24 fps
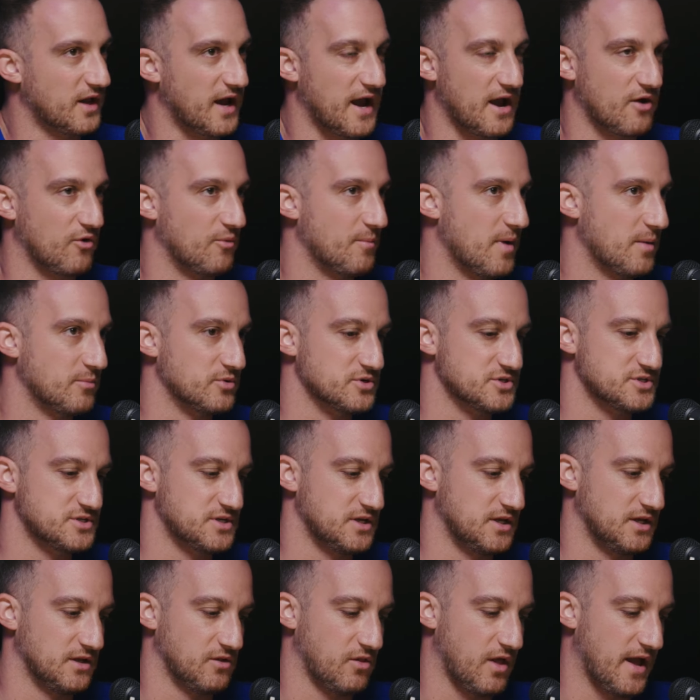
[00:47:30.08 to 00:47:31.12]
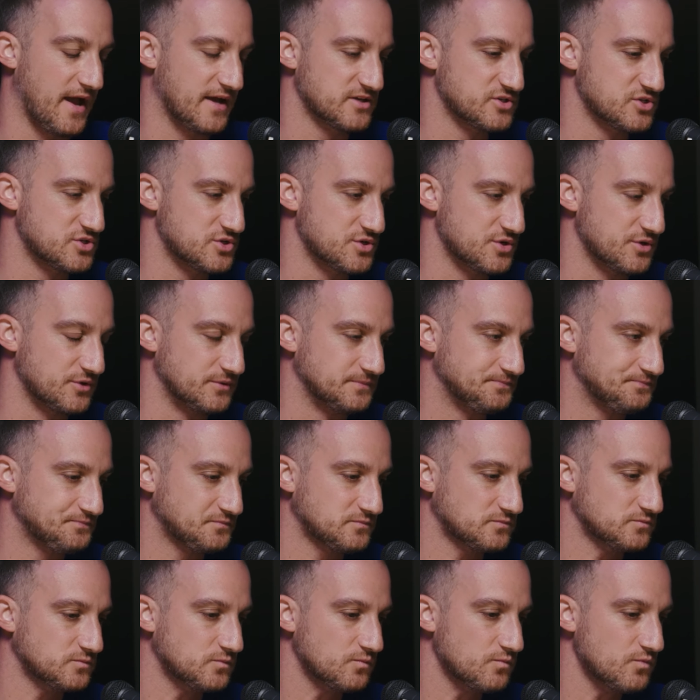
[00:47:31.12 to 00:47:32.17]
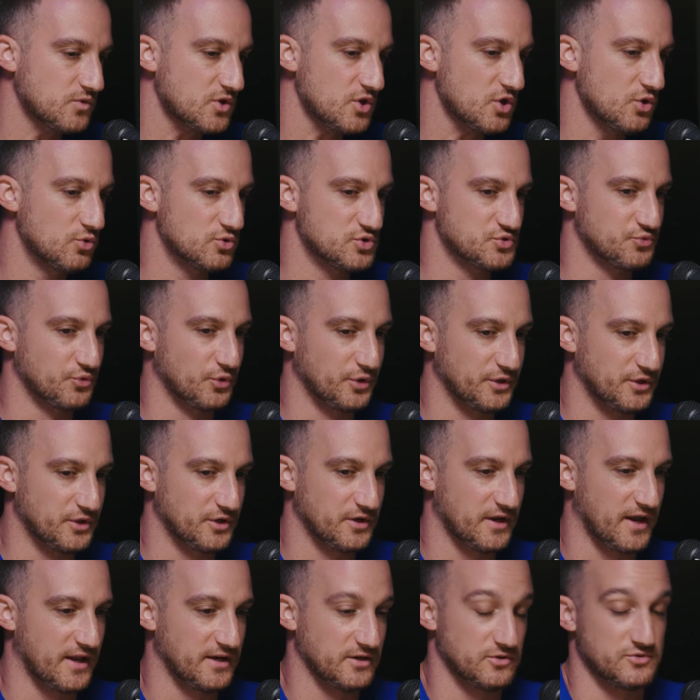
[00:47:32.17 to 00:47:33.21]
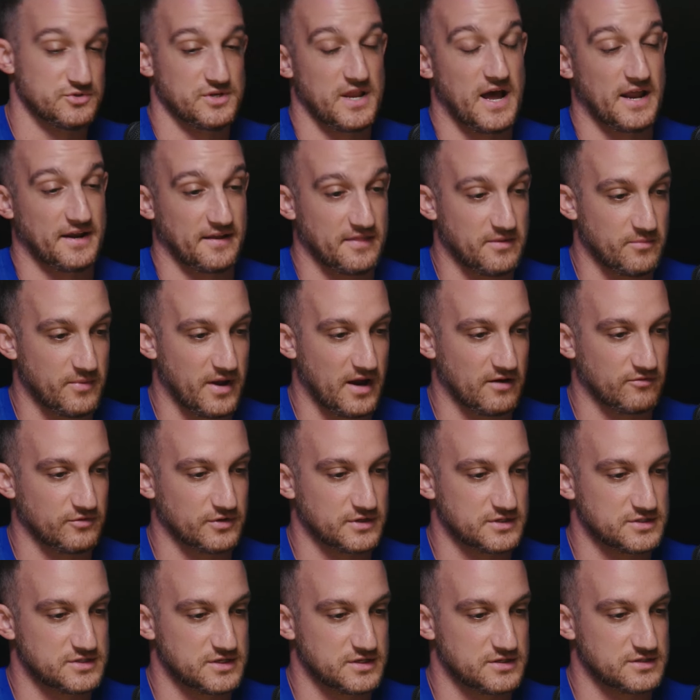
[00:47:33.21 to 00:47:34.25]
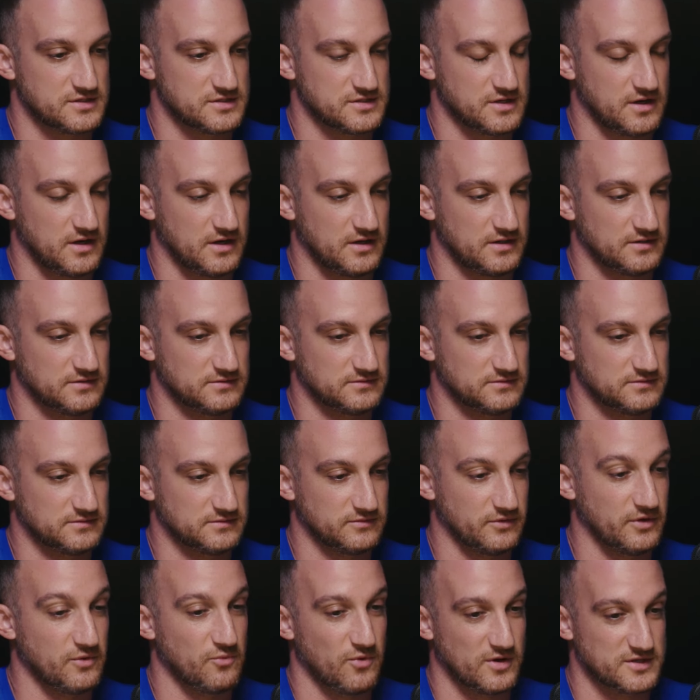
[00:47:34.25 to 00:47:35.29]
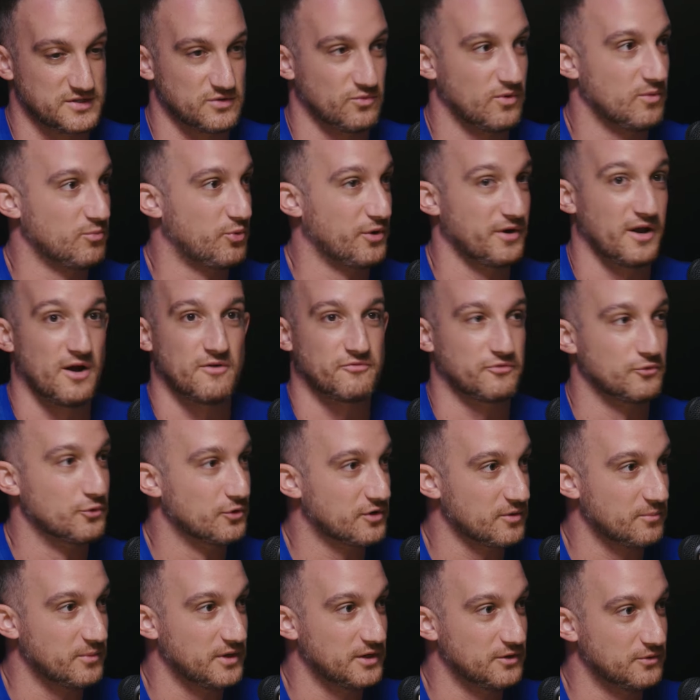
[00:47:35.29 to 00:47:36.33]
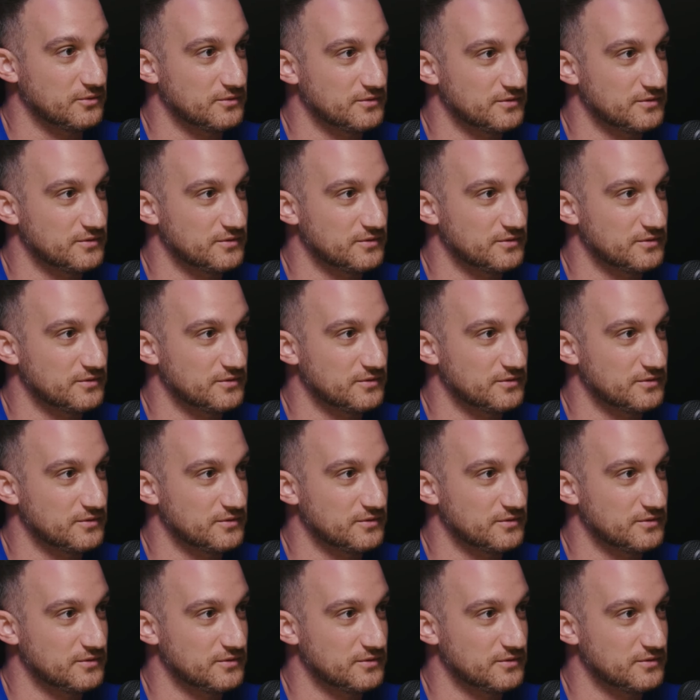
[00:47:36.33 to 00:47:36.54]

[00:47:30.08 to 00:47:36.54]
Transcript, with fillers: guy I remember seeing last year who's really good at it, who's not on the Mavericks, is uh, well, he was at one point. Al-Farouq Aminu.